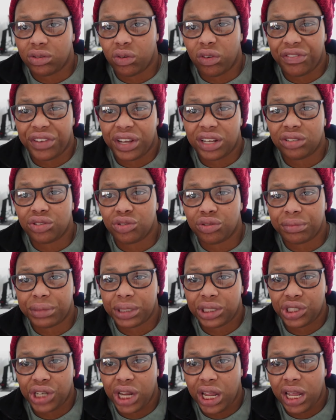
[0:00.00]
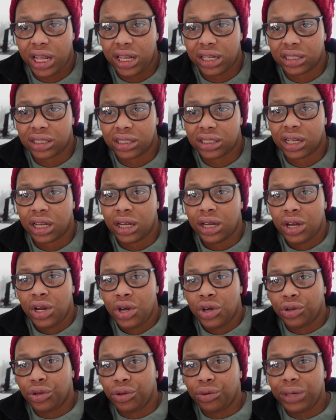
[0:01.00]
or virtual machines.
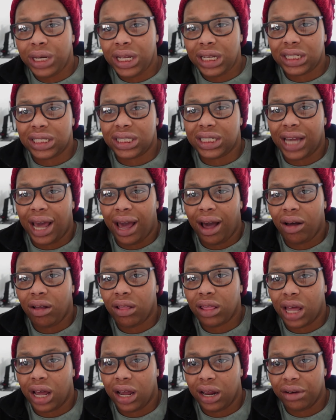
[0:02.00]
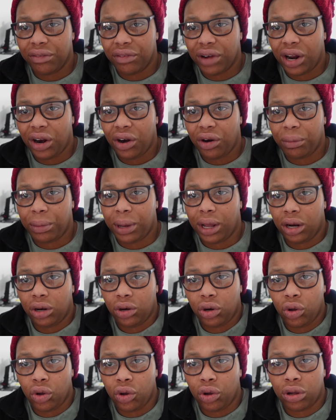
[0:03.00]
You need to tell that environment,
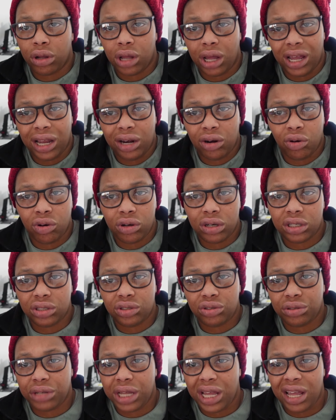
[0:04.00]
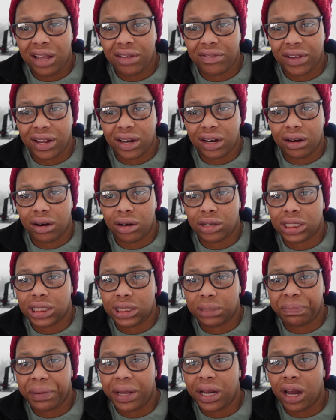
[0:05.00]
look, in order to even
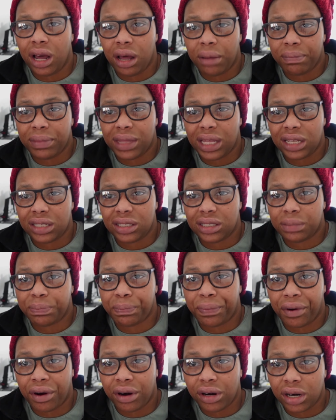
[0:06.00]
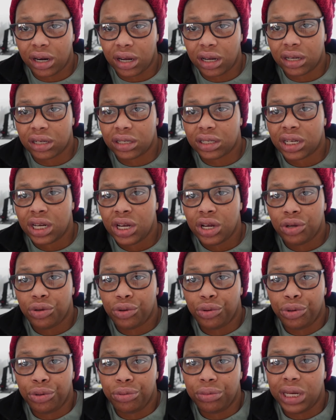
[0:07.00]
spin up this product,
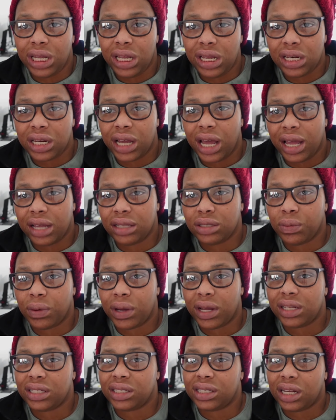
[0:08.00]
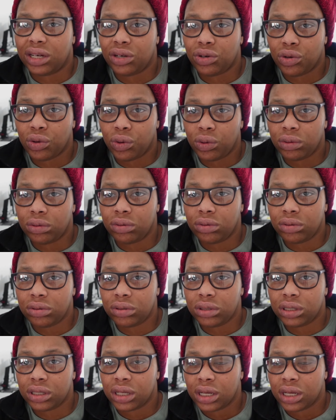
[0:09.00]
X, Y, and Z tools.